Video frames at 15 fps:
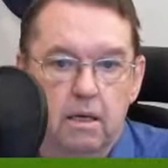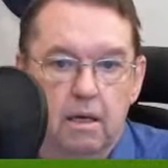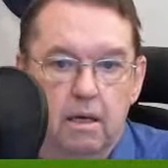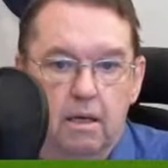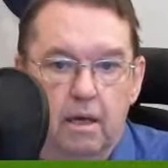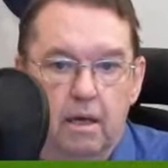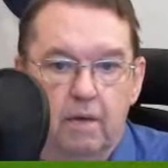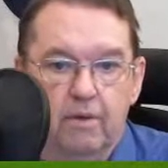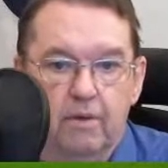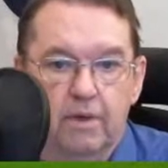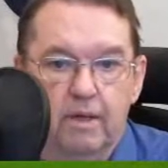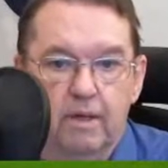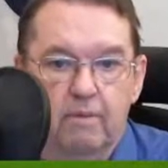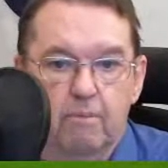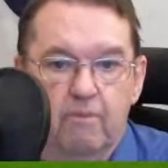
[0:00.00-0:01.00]

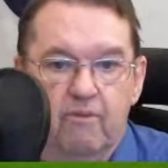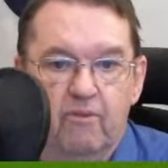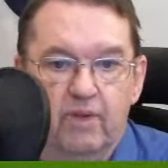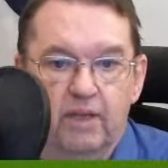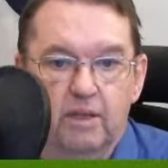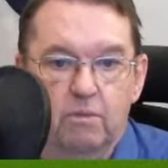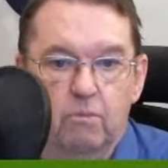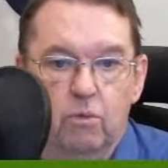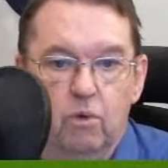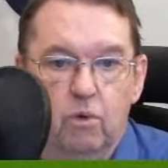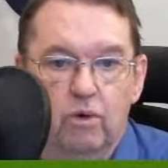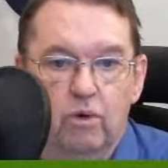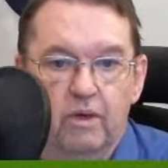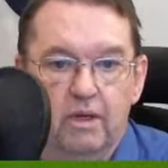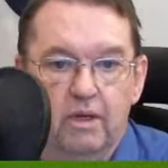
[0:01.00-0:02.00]
everything fit
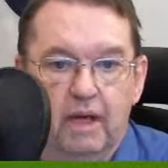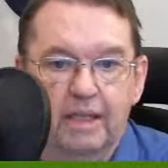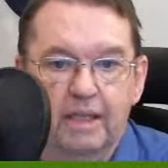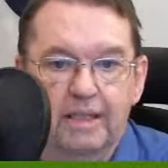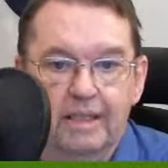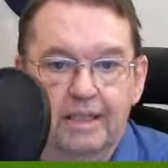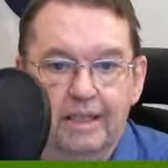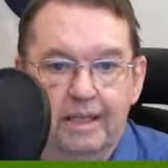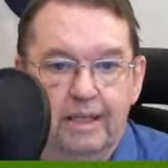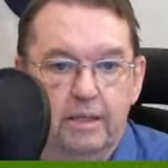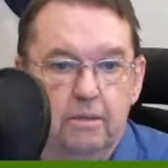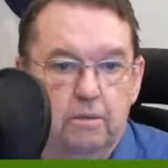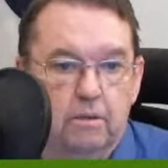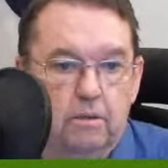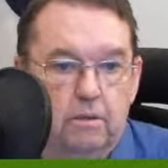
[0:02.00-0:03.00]
more nicely.
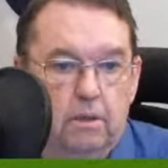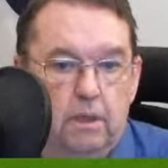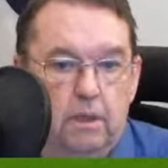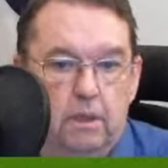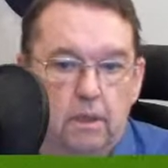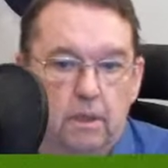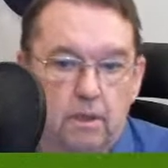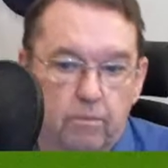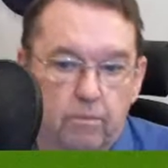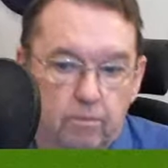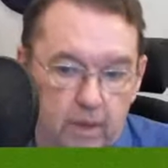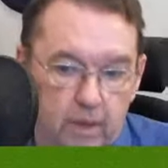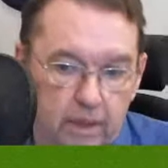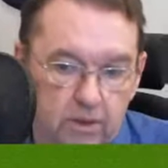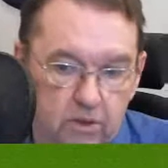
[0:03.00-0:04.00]

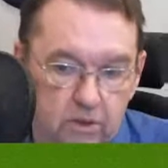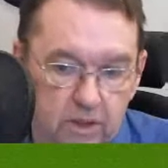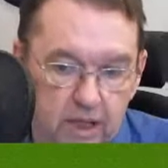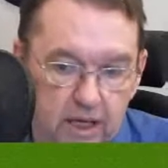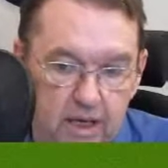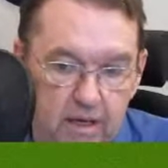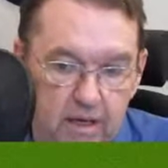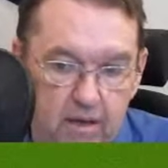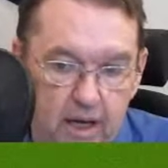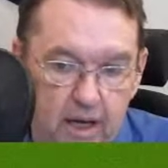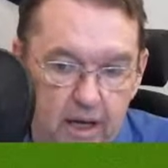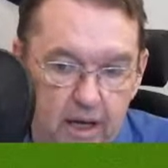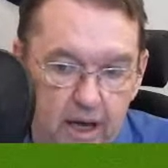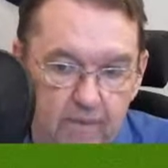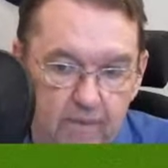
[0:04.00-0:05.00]
As you see, I
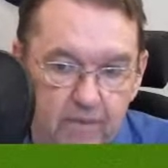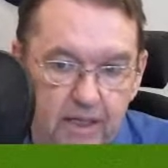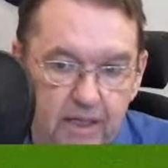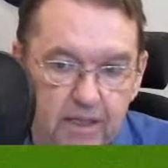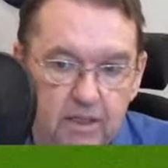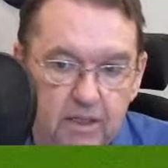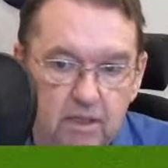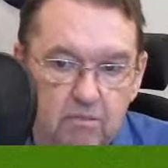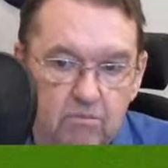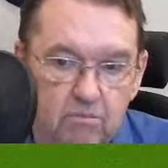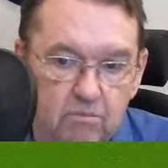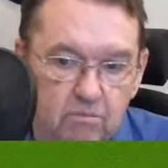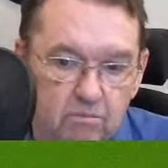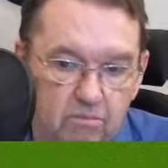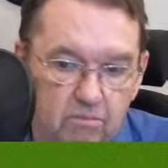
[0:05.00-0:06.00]
have this
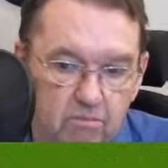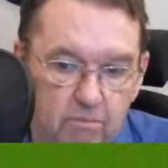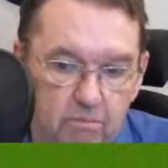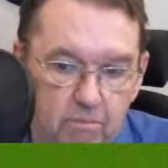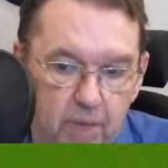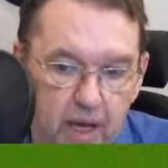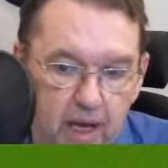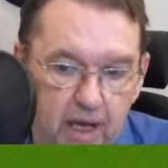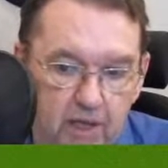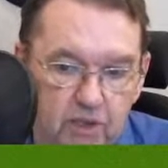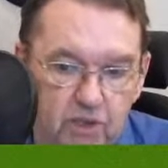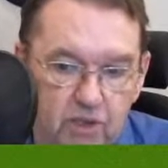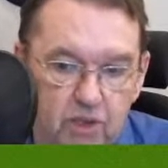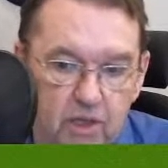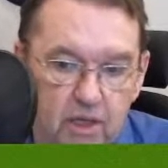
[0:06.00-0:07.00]

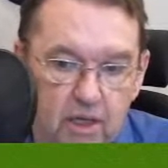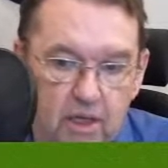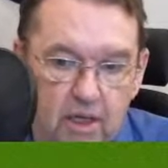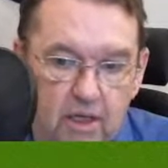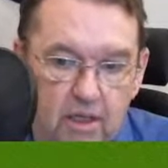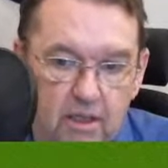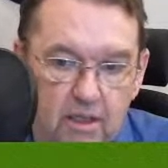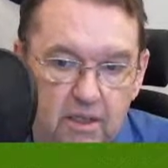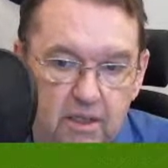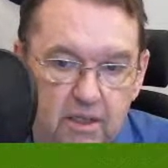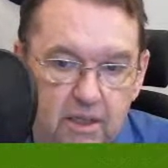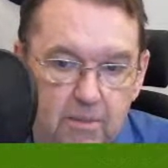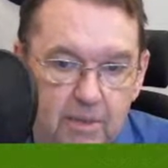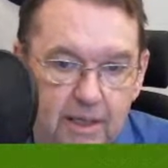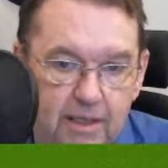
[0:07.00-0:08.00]
beige
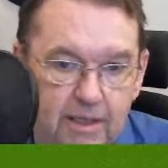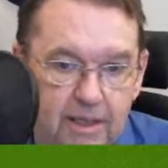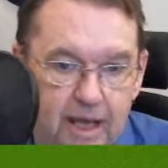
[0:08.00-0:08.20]
cement